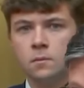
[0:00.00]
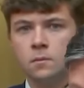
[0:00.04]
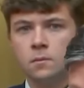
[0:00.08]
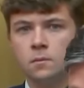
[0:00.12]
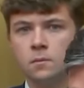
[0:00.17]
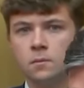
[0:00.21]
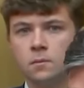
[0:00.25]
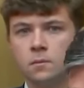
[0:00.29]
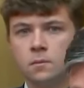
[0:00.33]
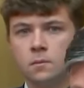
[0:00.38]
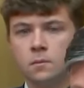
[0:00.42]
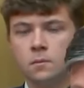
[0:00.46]

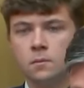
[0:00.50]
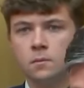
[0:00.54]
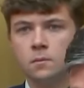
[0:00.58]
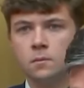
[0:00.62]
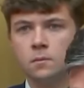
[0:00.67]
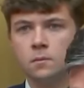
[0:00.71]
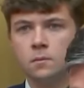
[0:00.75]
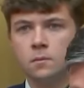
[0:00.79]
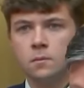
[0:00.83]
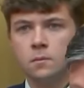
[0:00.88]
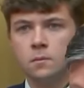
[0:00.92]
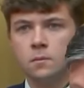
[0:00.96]

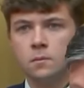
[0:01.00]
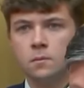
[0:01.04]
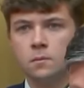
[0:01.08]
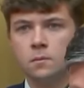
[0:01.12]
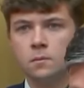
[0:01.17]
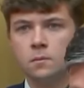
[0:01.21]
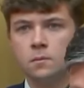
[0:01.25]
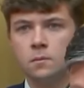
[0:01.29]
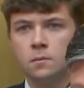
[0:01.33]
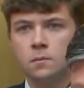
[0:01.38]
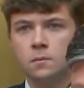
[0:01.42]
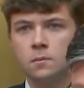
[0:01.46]

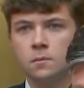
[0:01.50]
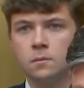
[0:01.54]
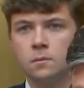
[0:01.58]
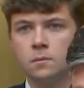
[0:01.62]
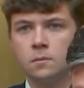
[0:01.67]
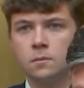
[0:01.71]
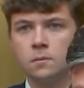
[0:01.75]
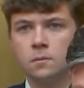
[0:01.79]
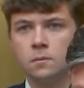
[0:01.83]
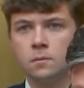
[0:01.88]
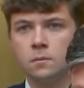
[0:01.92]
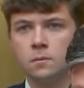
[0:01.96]

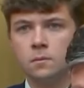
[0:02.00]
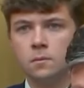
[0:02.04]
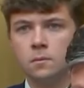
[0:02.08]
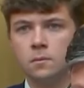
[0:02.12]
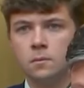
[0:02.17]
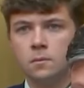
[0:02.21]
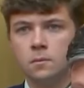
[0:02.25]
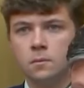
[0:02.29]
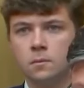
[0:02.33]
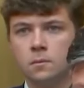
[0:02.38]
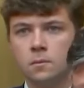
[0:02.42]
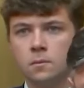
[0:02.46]

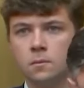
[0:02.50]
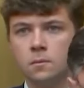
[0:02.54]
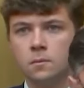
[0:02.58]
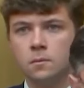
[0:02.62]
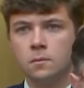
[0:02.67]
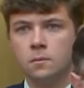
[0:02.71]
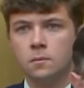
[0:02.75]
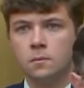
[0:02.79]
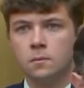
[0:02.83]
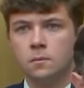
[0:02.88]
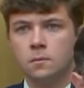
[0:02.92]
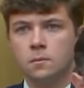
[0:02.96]

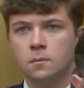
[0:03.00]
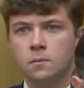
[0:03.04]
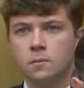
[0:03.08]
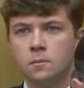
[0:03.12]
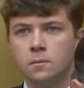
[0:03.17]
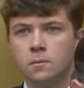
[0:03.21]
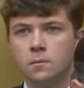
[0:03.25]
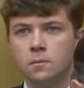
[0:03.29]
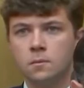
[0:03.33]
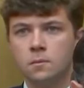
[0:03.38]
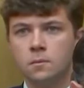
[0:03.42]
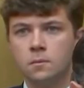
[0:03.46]

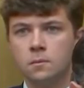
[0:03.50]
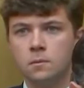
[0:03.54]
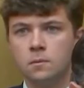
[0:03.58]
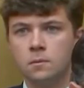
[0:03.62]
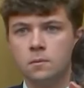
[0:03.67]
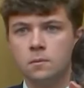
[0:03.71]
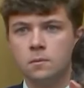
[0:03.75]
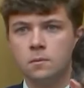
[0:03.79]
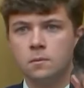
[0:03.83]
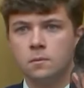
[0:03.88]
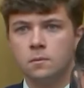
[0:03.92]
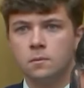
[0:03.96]

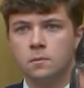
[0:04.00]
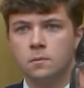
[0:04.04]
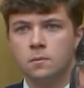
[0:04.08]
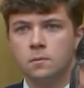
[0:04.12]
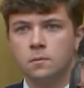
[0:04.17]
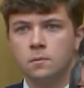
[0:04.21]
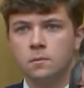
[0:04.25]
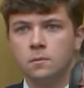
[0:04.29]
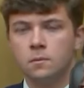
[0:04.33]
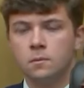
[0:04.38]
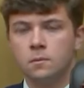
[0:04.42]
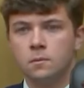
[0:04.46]

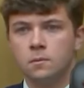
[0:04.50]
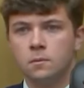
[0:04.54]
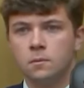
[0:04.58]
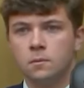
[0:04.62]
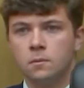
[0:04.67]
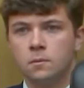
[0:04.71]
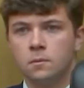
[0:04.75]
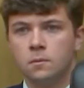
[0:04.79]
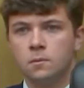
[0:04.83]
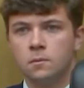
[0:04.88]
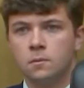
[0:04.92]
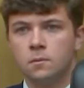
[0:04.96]

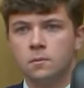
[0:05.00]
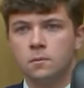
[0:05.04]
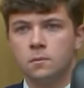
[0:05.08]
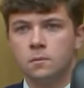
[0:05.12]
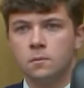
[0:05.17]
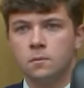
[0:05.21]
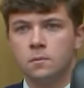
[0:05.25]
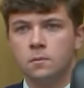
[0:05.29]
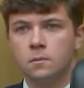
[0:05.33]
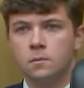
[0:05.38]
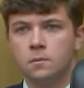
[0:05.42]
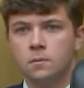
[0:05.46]

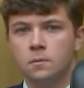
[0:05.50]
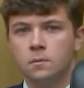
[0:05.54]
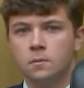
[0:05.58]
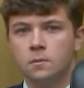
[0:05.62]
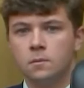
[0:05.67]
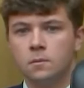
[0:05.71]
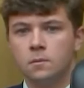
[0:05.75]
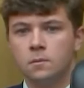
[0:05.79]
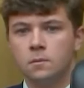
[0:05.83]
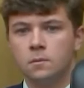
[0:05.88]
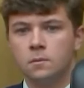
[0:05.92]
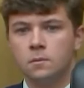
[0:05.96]

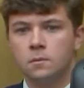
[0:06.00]
(not speaking)